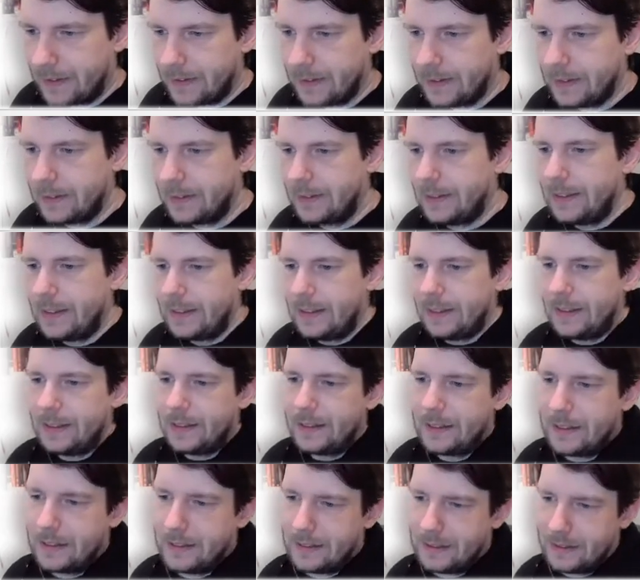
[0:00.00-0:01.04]

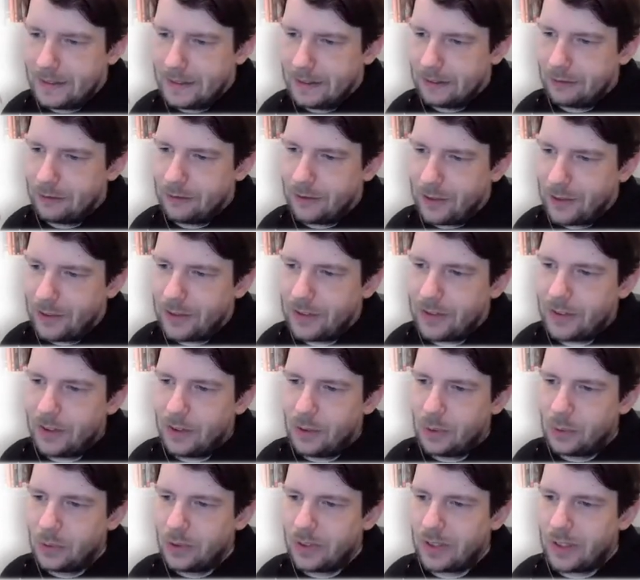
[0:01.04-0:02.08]
the first
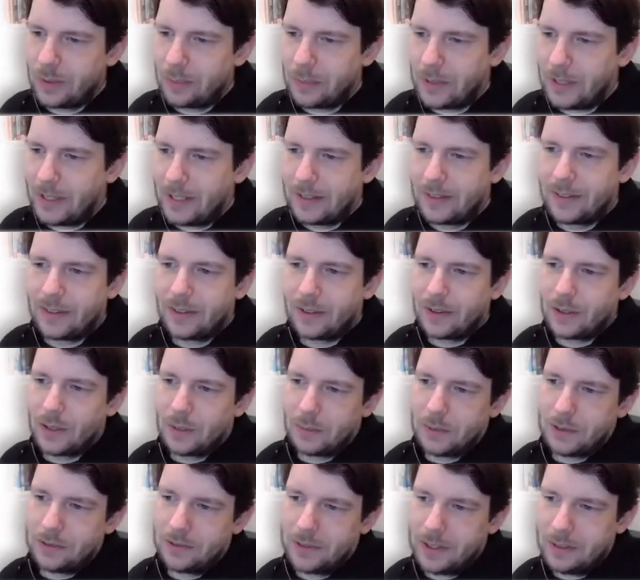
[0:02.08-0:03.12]
user parts on
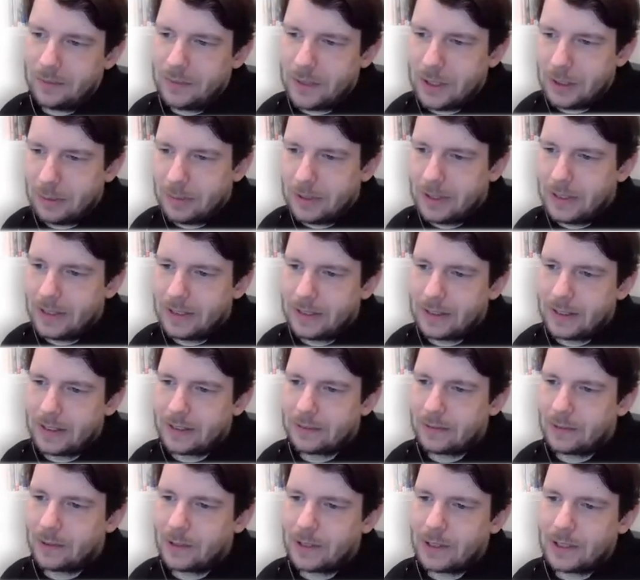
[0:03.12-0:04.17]
top of MTP
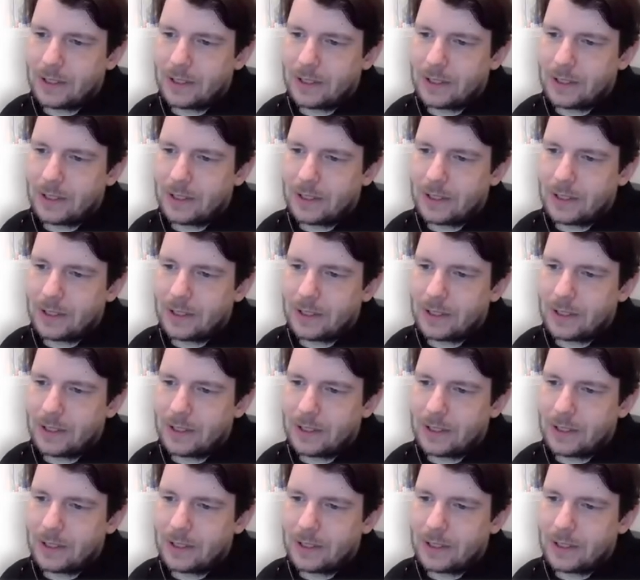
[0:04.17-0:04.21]
that were